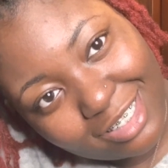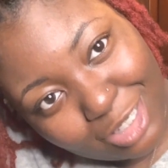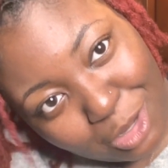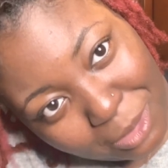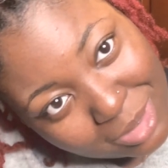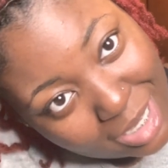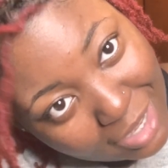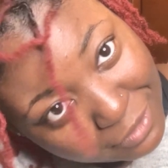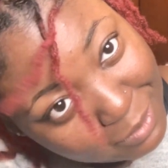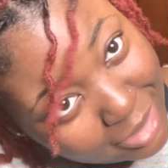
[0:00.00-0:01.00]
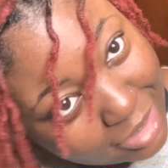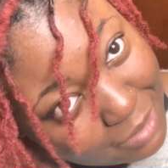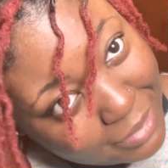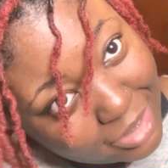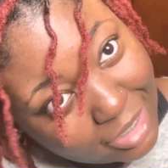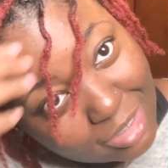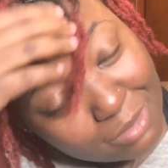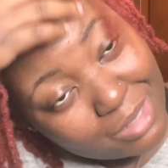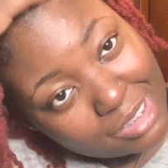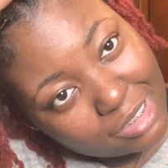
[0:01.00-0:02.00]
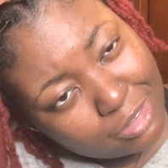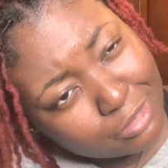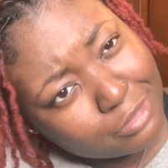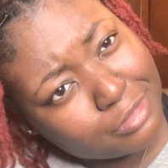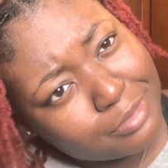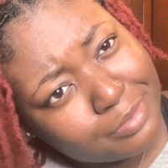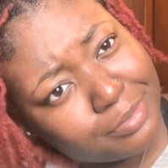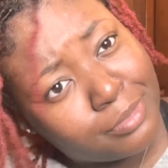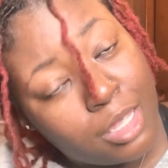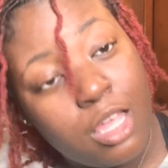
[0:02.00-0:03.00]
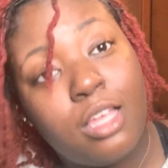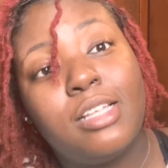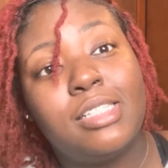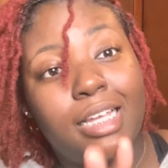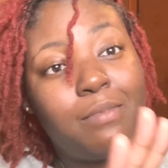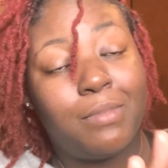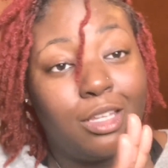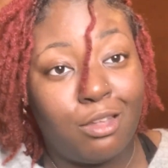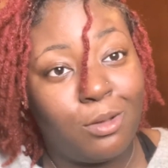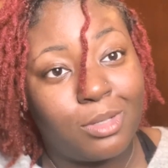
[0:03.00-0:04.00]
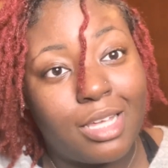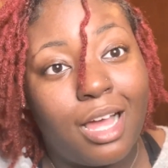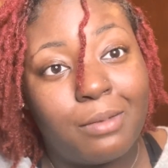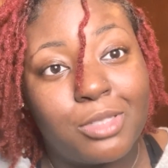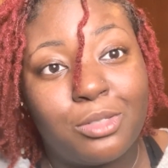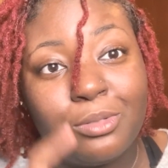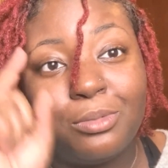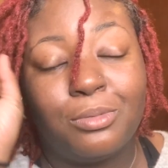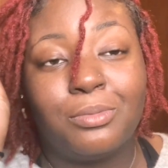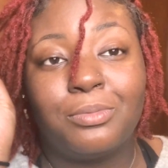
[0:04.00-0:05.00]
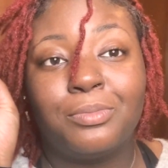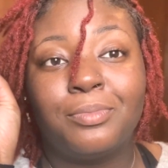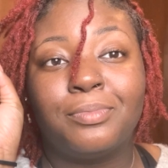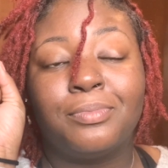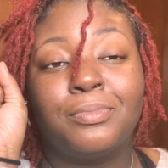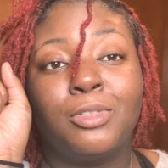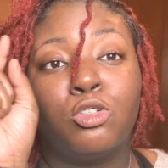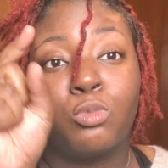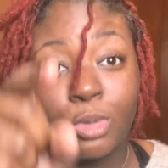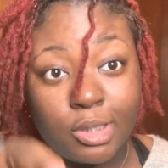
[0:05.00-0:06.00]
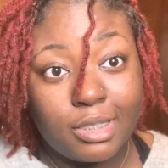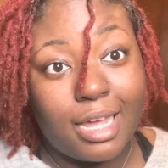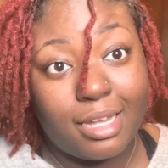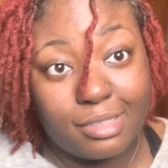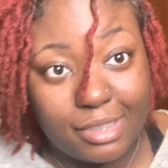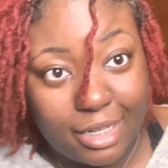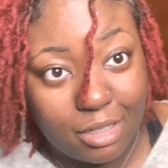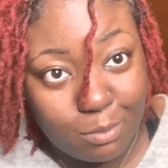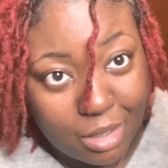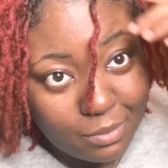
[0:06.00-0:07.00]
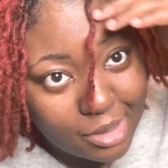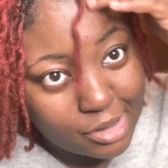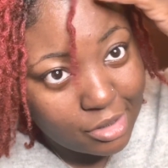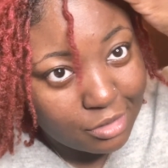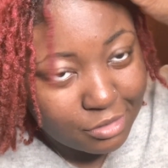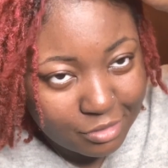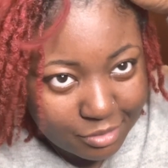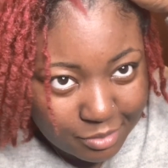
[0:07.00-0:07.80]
a long time for me to admit that to myself. It's taken me a long time to realize that about myself.